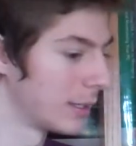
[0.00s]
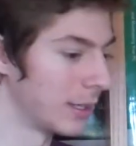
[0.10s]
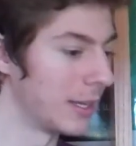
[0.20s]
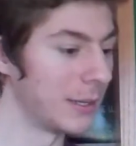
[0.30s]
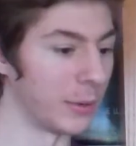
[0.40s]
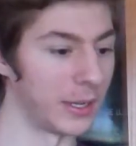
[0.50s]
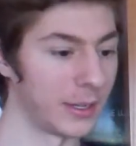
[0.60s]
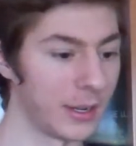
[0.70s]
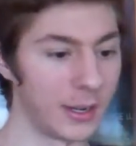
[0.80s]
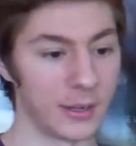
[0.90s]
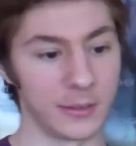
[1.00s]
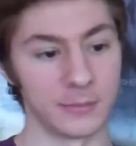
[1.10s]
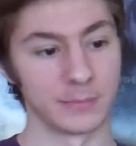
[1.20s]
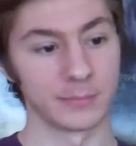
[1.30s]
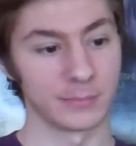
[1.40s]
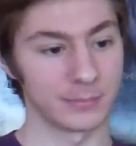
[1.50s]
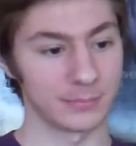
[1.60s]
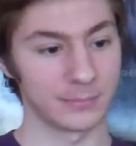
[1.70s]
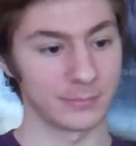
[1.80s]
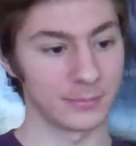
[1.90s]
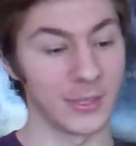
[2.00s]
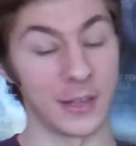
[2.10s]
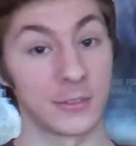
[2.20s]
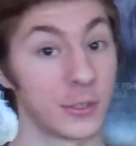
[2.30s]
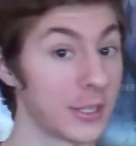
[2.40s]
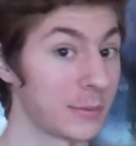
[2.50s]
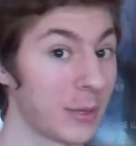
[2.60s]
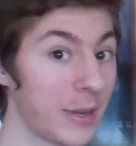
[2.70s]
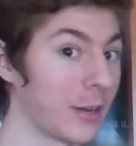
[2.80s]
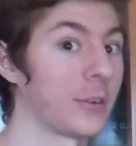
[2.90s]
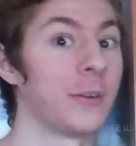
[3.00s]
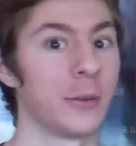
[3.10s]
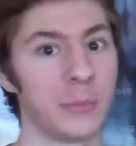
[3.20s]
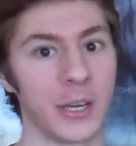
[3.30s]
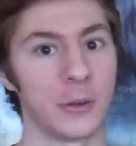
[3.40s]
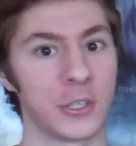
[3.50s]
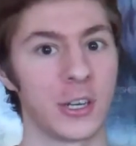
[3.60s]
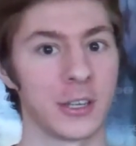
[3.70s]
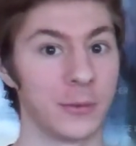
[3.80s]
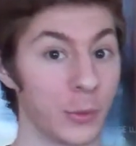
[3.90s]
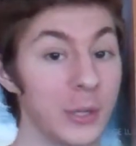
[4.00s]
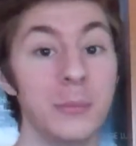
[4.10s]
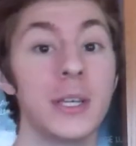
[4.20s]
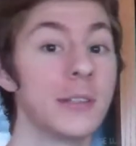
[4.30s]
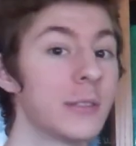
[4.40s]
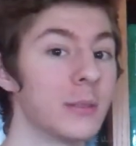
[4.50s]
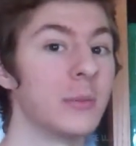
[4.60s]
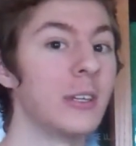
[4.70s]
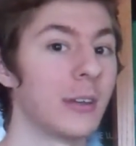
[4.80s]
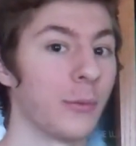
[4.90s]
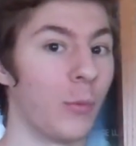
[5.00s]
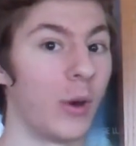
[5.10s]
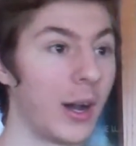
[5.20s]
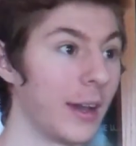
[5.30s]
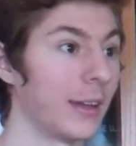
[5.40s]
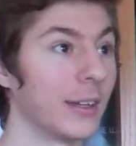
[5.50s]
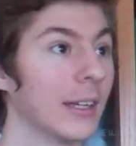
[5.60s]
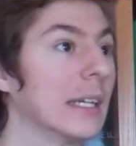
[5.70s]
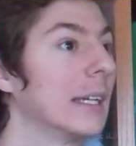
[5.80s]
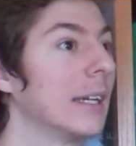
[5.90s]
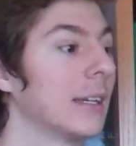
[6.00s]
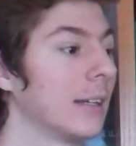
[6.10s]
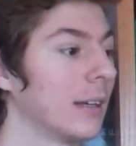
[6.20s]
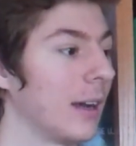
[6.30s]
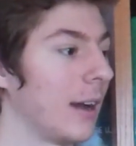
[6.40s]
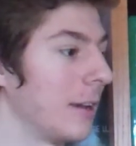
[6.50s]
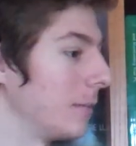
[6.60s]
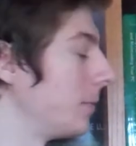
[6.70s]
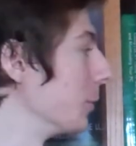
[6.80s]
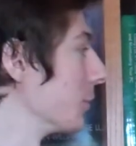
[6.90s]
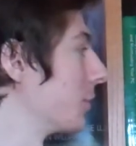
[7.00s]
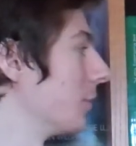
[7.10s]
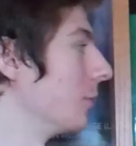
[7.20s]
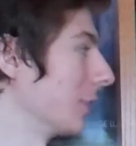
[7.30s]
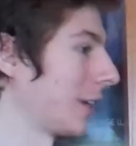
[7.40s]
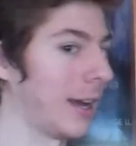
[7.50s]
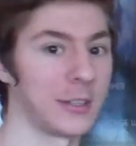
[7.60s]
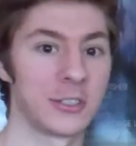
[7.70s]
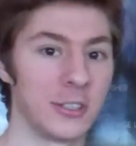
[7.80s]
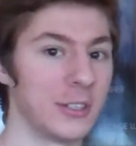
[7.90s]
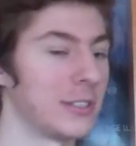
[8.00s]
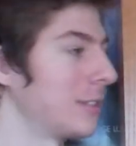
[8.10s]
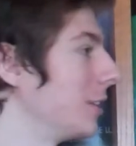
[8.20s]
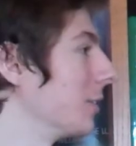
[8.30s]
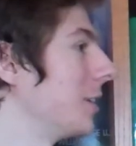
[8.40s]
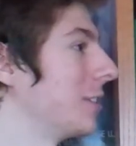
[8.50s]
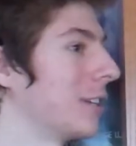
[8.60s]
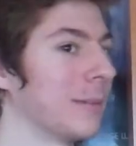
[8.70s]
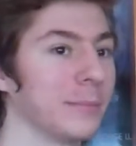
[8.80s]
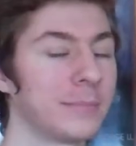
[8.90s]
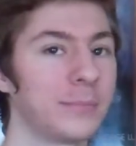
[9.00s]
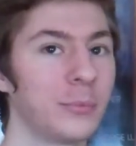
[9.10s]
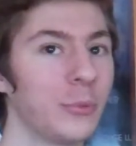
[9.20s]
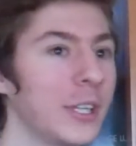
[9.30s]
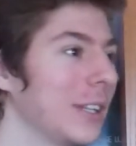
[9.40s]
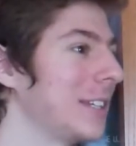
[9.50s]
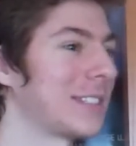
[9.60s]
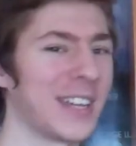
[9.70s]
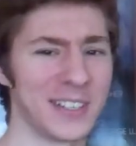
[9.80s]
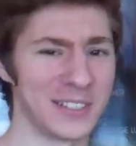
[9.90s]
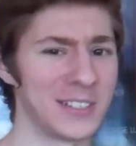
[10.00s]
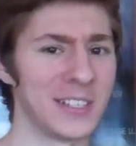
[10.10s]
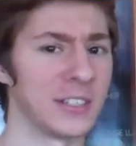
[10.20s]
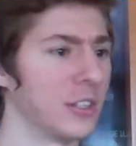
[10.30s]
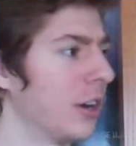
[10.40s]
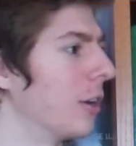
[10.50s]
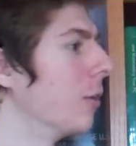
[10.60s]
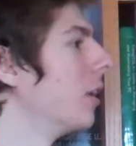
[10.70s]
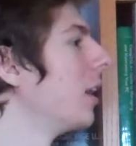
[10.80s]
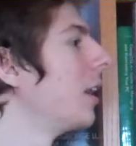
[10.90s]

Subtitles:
Anyway, yeah, so that's my background on BioShock and what it means to me and why I feel so attached to this series, and I'm really sad to see it go.